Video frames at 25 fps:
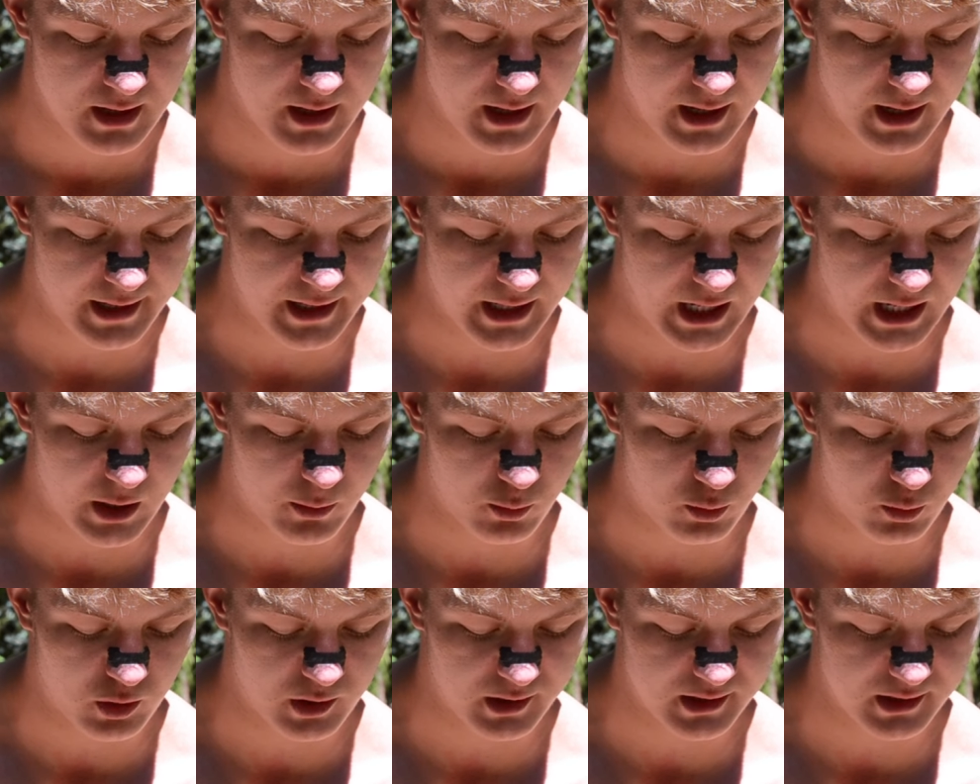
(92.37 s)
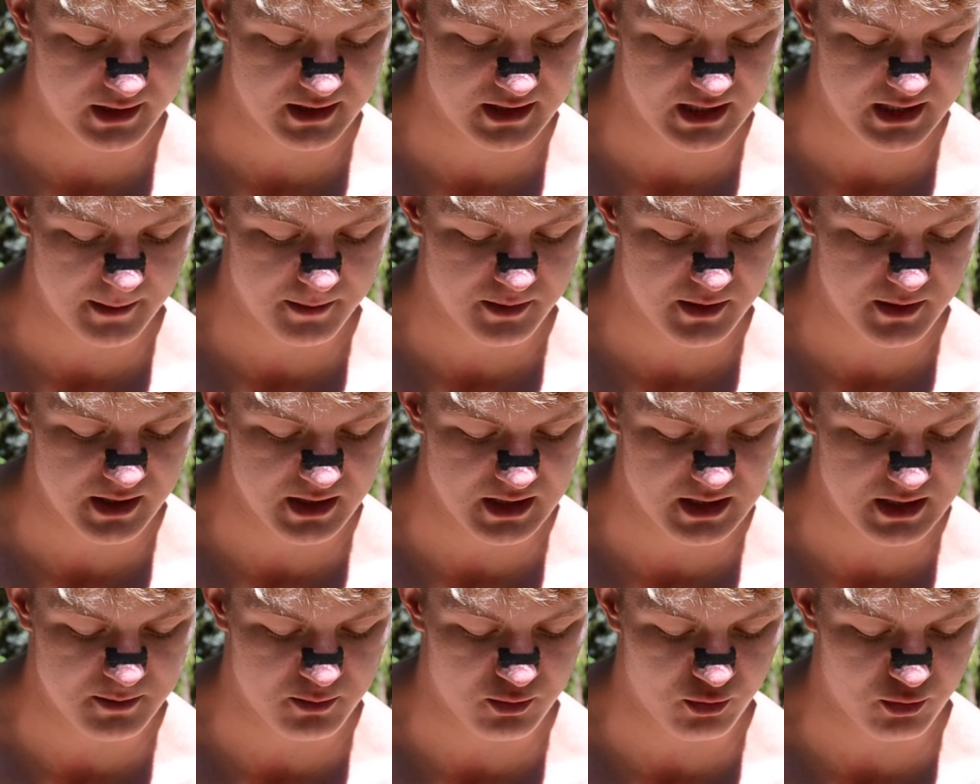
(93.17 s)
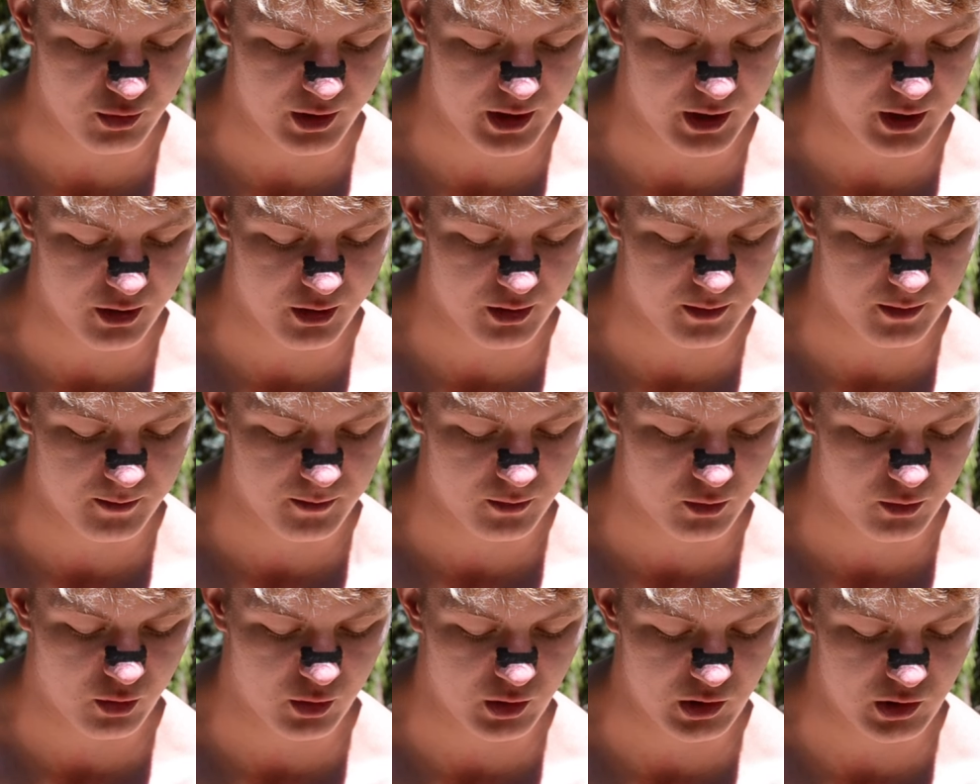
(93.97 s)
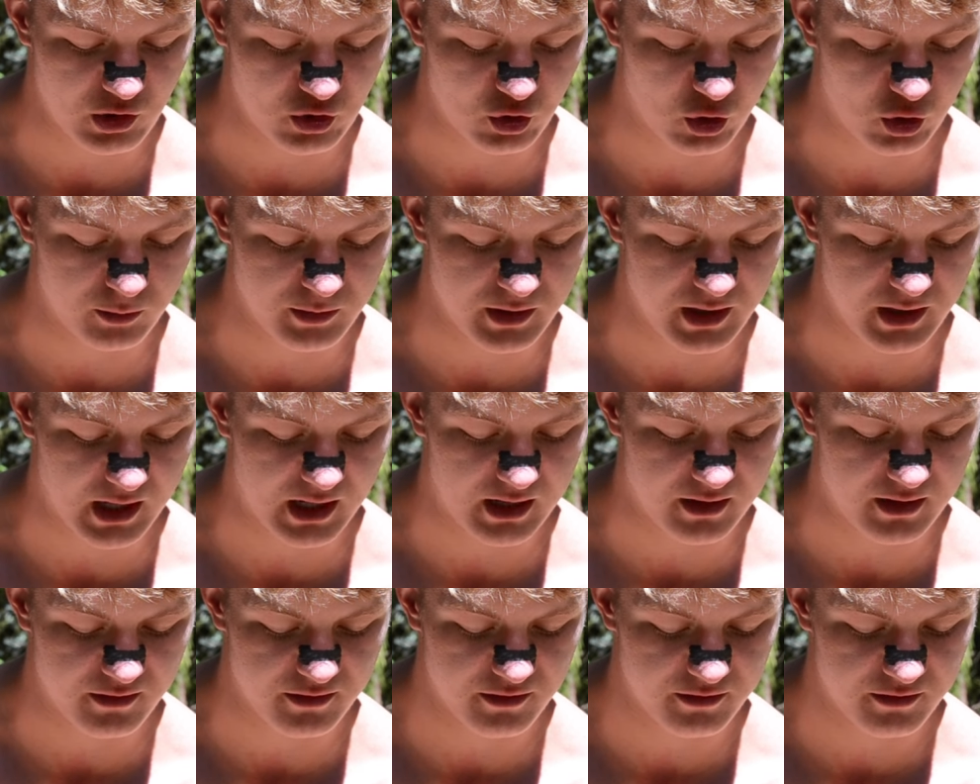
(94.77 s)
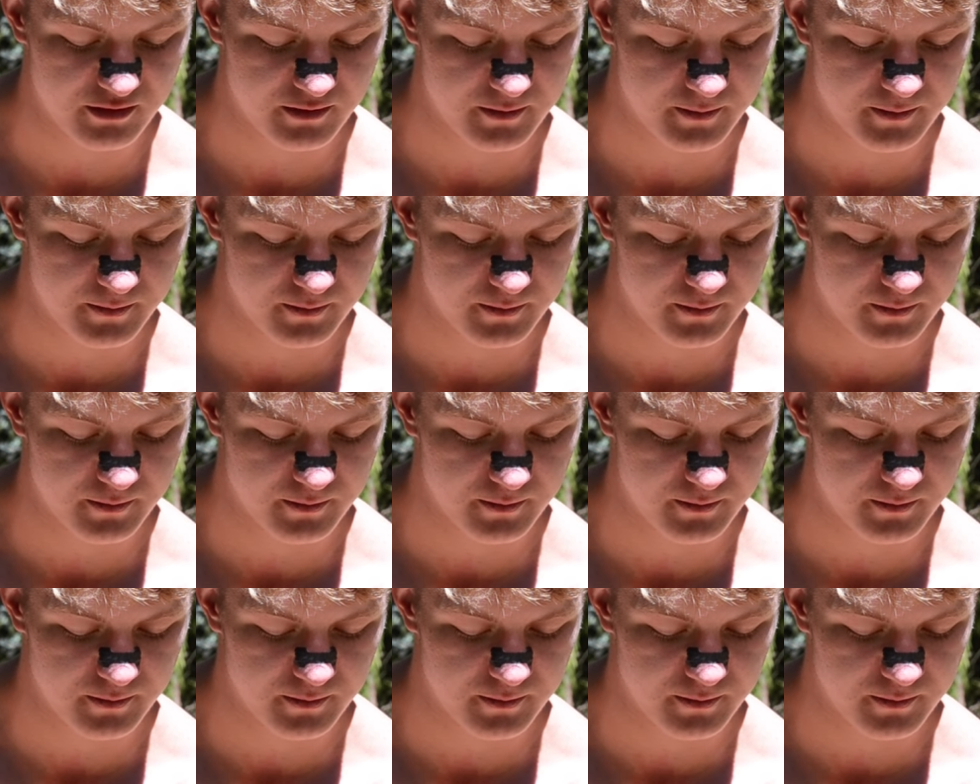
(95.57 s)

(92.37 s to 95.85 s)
and I will accept his prayer on your behalf.